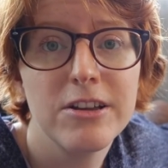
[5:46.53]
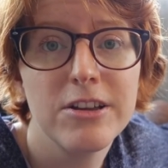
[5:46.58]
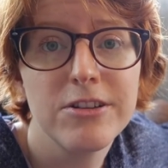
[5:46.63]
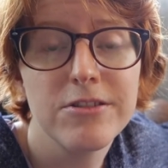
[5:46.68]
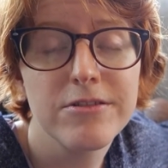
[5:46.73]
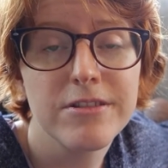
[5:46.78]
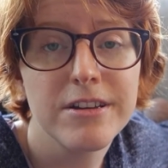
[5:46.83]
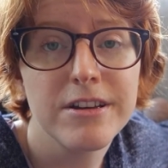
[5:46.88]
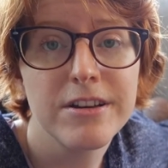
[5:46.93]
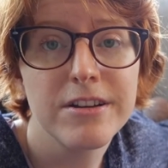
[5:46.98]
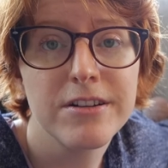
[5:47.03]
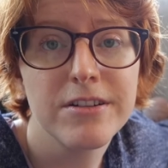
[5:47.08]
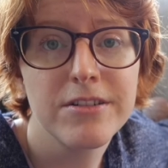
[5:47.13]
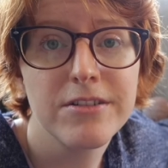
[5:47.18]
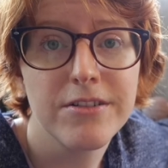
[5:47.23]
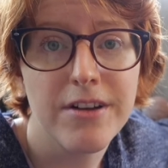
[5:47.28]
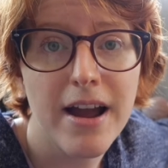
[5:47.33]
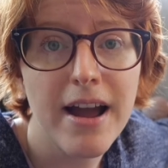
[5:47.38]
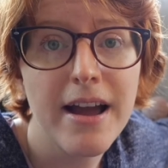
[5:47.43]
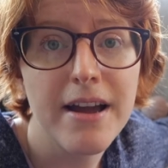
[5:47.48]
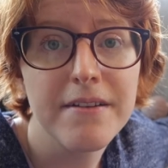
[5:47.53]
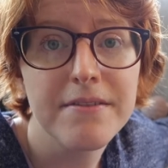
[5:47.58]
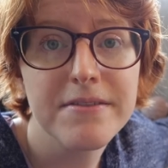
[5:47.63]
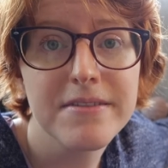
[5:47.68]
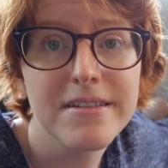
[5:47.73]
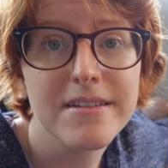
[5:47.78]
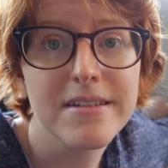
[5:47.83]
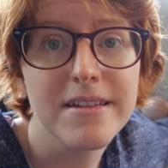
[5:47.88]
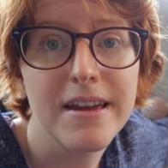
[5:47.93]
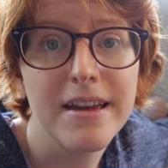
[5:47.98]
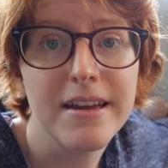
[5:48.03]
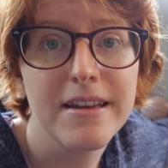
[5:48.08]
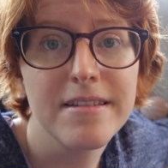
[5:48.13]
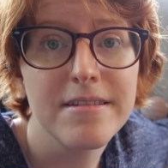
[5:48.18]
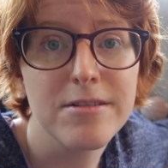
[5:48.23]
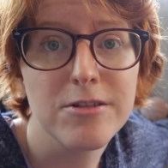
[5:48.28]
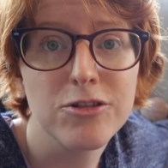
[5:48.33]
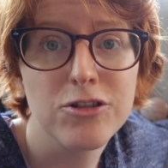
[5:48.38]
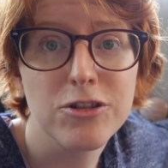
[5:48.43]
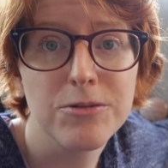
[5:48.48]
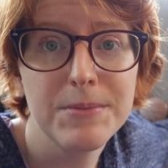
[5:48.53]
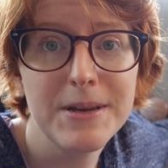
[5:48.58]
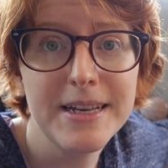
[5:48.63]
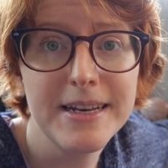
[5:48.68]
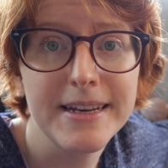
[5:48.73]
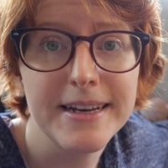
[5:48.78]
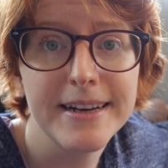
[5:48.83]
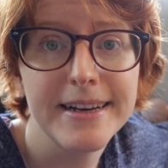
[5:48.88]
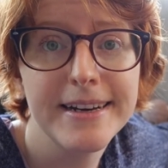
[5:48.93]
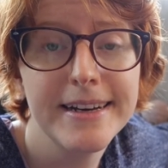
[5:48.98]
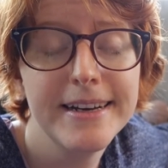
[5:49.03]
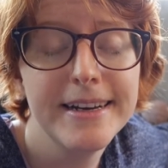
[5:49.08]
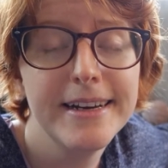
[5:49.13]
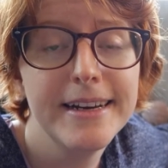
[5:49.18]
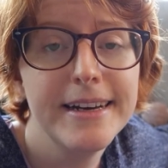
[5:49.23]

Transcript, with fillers: using crafts and social media.